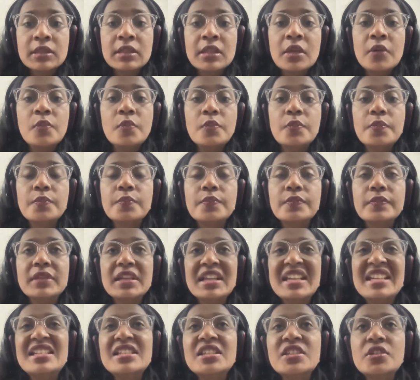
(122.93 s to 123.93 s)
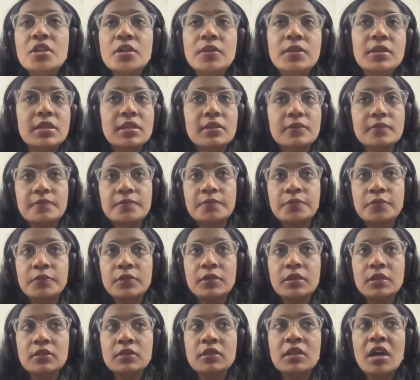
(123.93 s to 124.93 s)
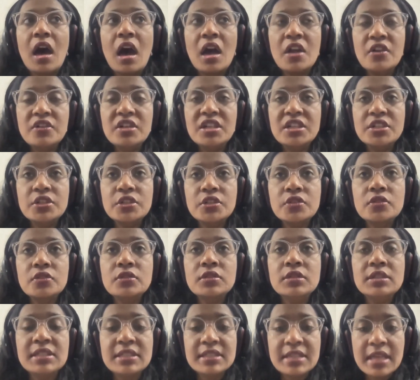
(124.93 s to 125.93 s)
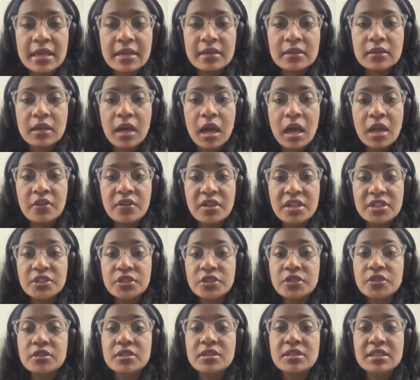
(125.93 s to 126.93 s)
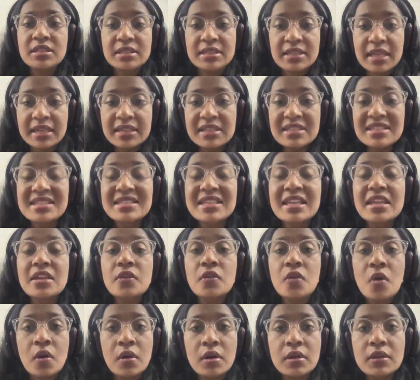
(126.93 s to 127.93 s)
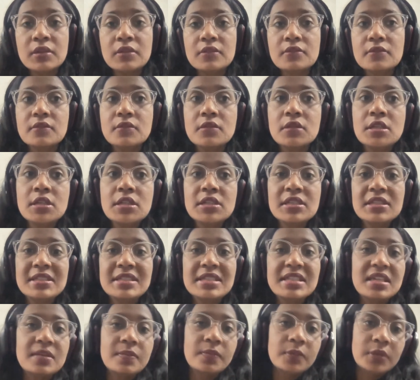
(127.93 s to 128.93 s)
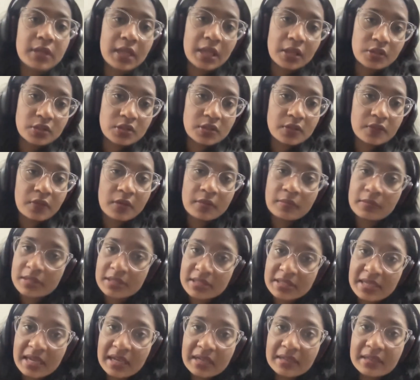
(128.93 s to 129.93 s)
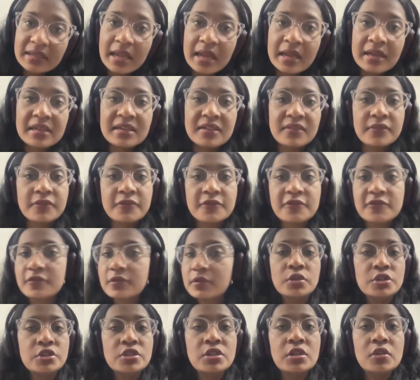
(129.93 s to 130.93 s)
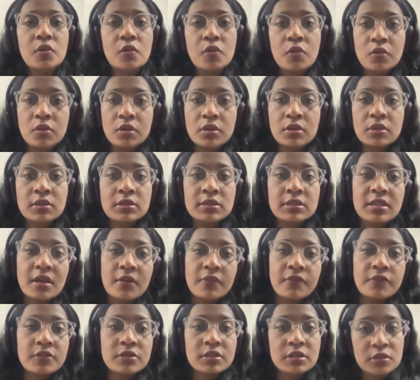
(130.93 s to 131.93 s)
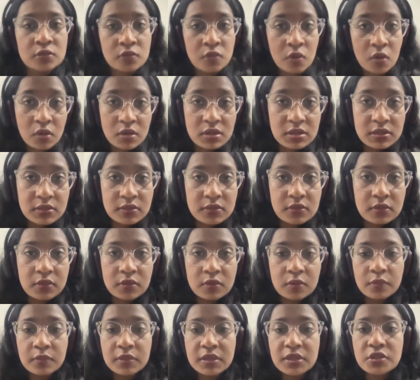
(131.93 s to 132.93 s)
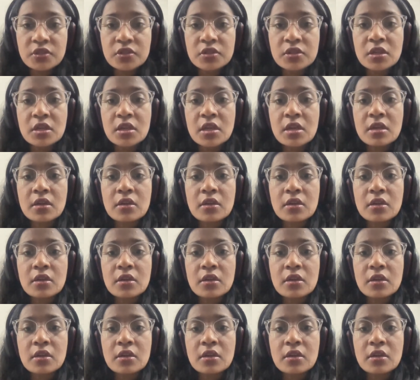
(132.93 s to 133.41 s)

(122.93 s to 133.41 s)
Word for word: Now, it does not. The unregistered designs cannot seek protection from this act, and if original owner suffers loss due to which,